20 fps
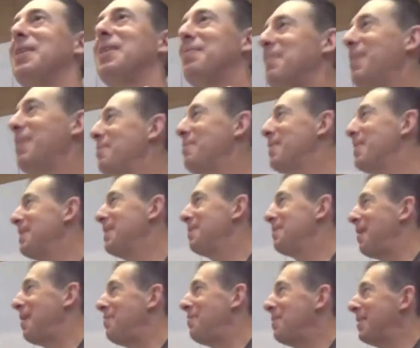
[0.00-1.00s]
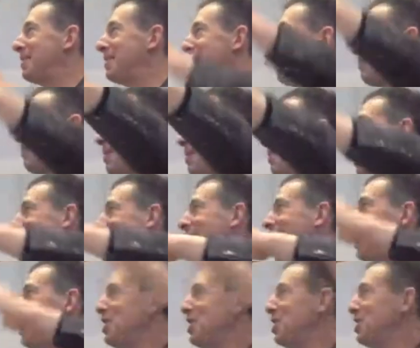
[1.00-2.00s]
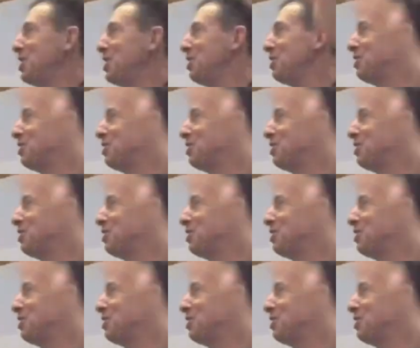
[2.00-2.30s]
Maybe it's about my hand gestures